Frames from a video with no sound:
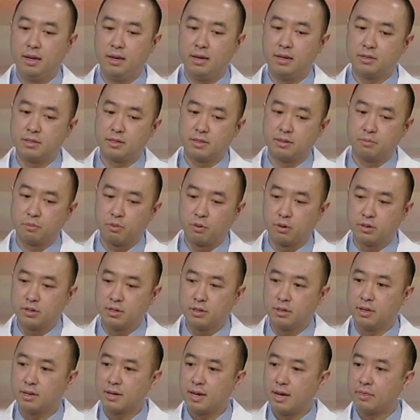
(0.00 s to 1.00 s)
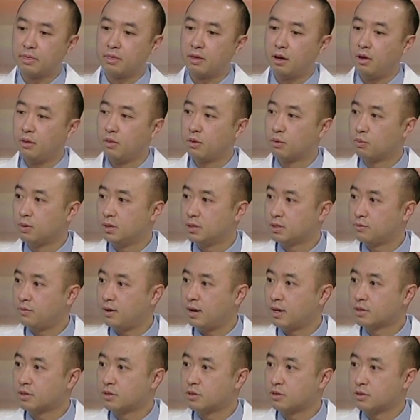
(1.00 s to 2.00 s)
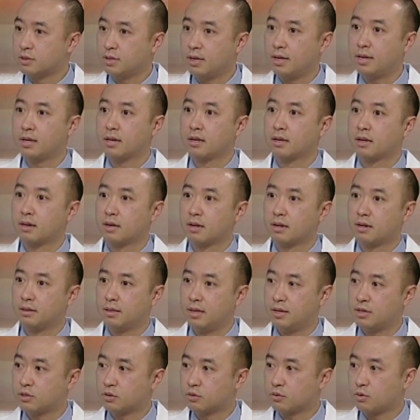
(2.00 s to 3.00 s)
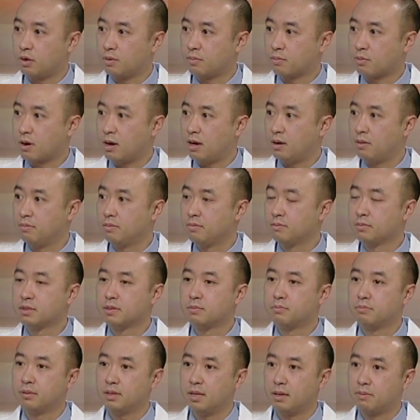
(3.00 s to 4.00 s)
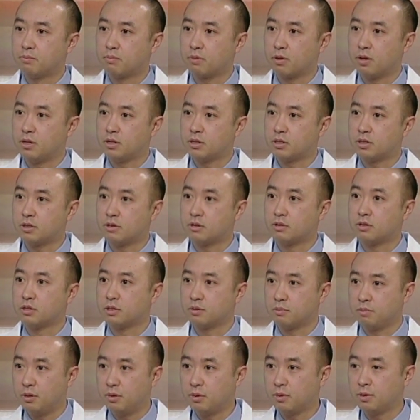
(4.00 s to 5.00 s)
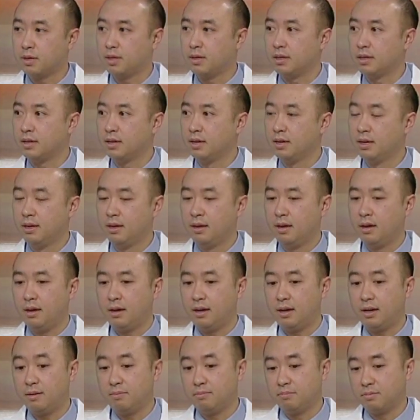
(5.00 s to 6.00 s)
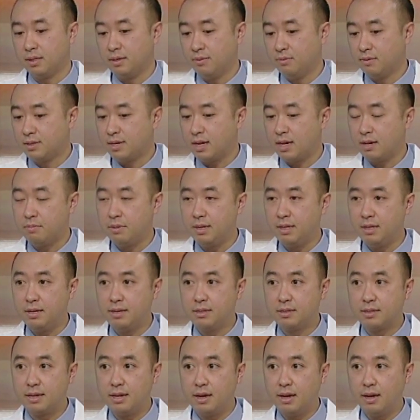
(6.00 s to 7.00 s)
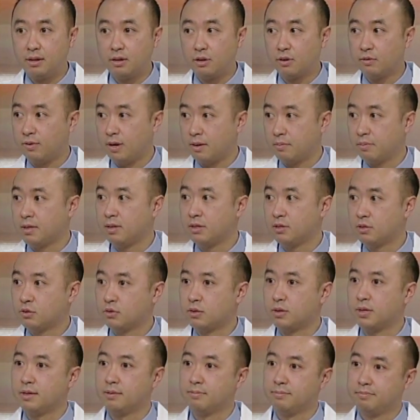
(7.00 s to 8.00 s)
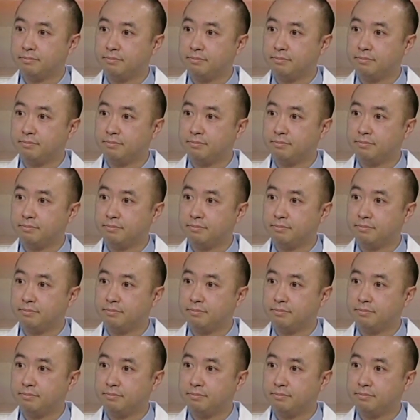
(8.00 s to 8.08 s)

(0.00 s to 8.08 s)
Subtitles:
it's important to look at all the risk factors like cholesterol problems, blood pressure, smoking, even diabetes, and your family history.